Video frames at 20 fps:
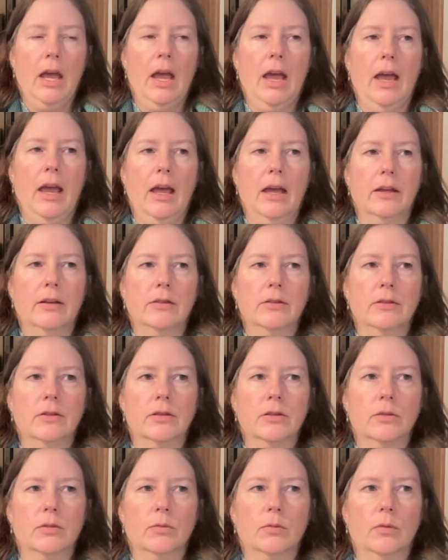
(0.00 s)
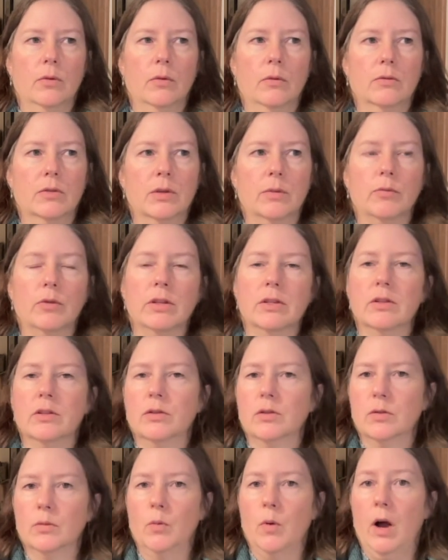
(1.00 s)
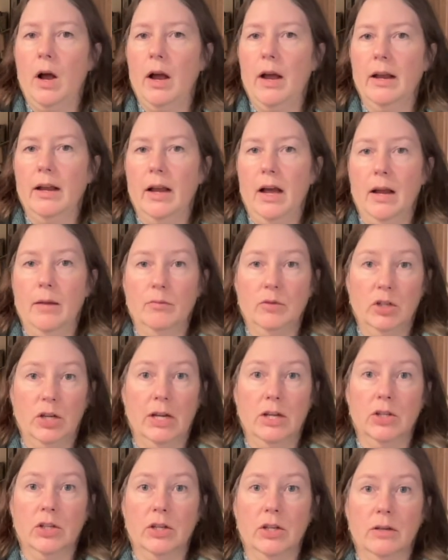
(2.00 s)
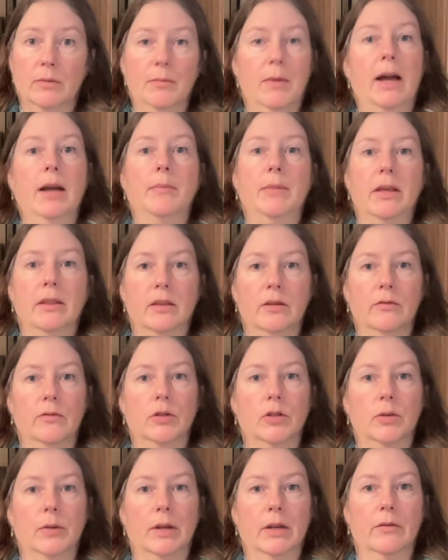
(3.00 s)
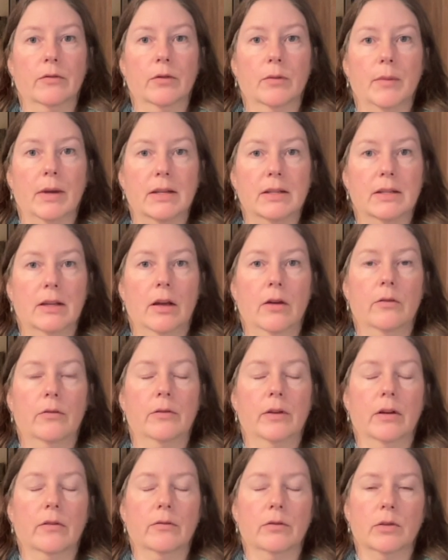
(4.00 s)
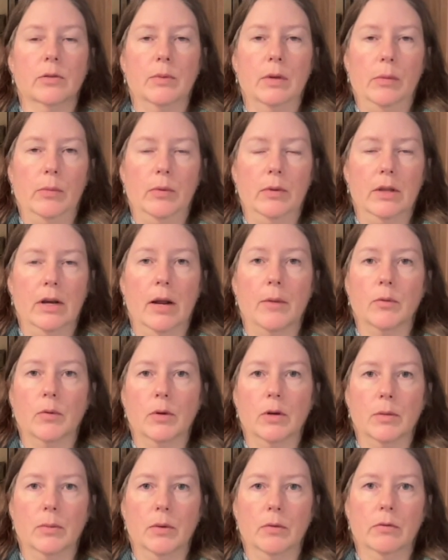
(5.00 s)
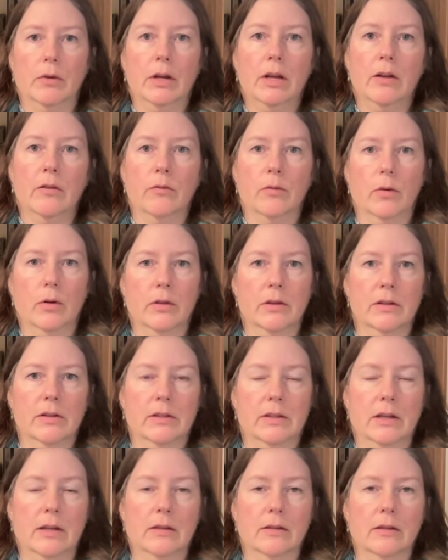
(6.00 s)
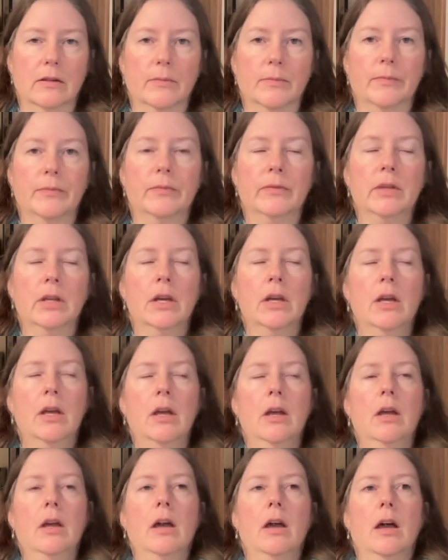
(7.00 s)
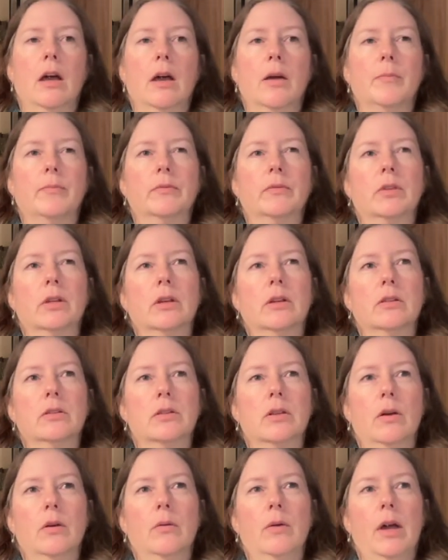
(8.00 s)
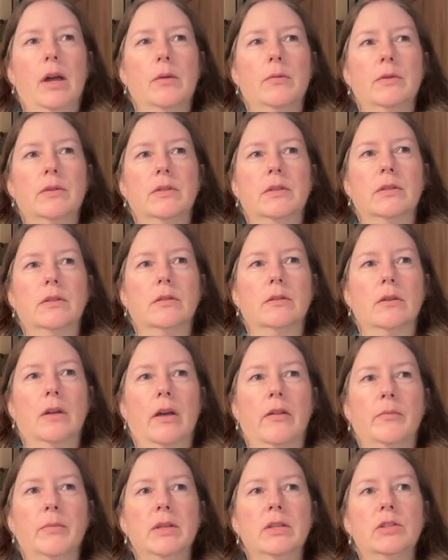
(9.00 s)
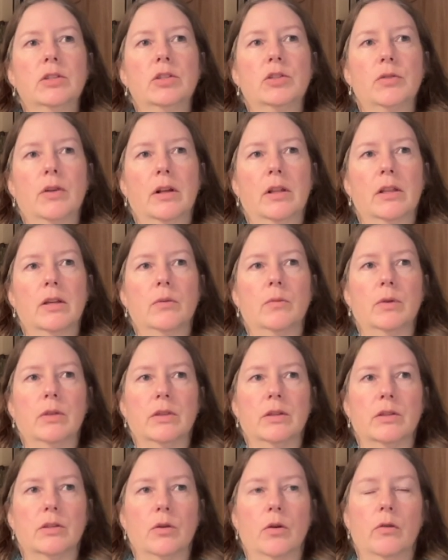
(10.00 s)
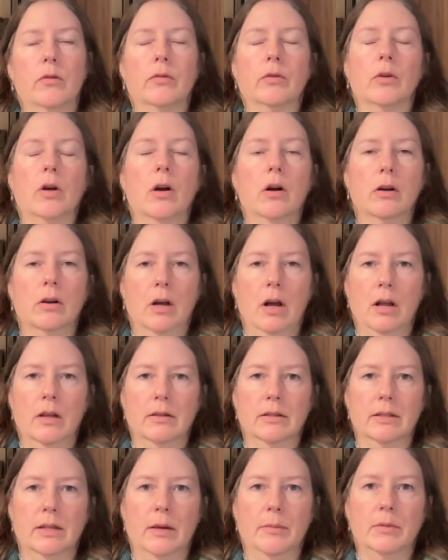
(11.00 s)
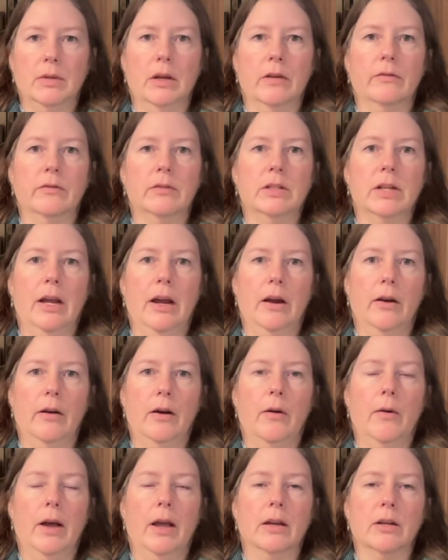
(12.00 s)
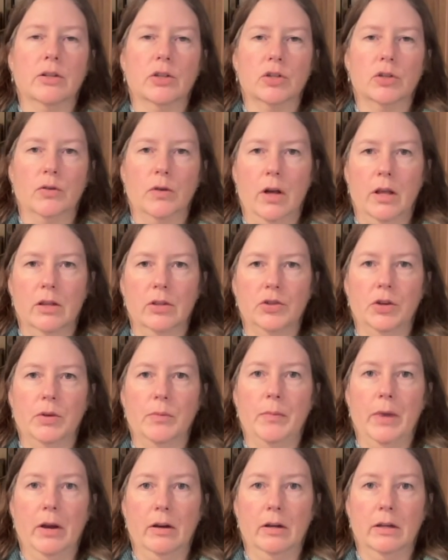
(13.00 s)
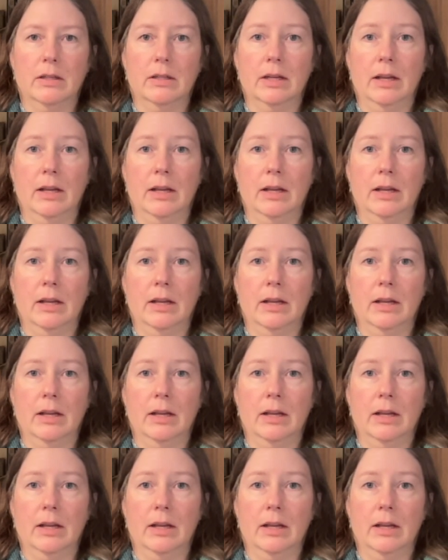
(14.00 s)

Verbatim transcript: and some reasons why I'm changing my method for doing it for myself and for the people that I'm going to be reading for this season. Um, so I was I've been struggling with this overall concept of tarot and astrology married